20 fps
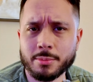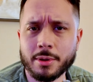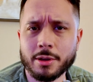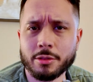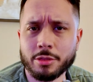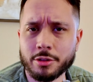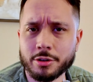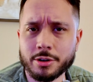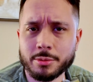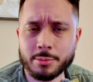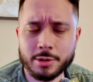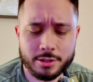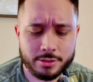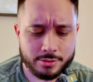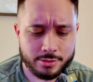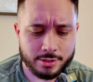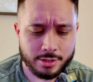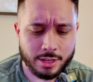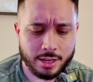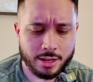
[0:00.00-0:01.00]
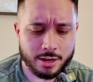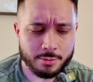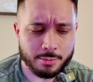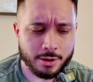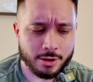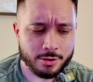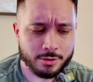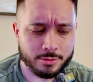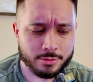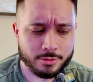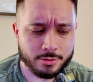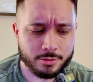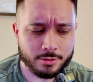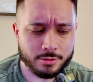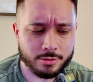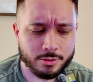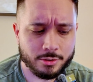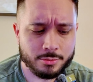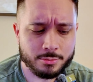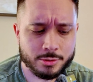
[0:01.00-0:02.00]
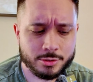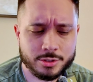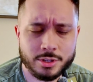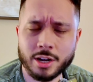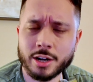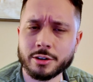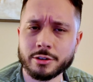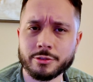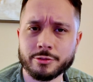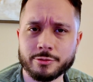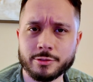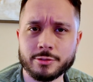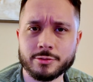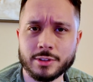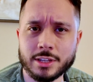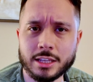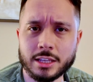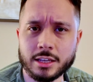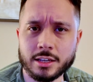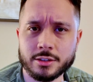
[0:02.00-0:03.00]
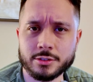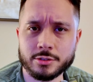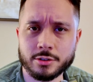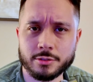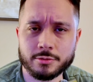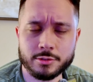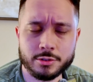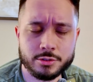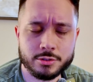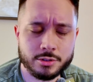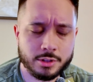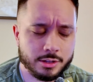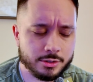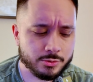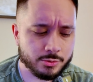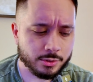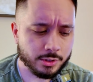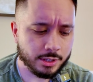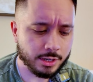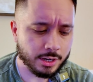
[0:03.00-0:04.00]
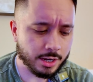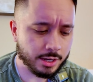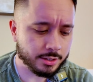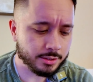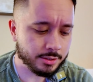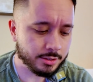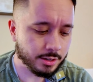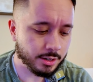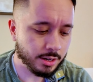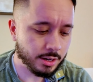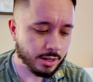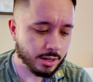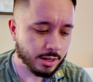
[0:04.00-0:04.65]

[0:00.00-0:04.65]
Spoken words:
about 30 minutes to get about almost 150 gigs over. So that was really nice.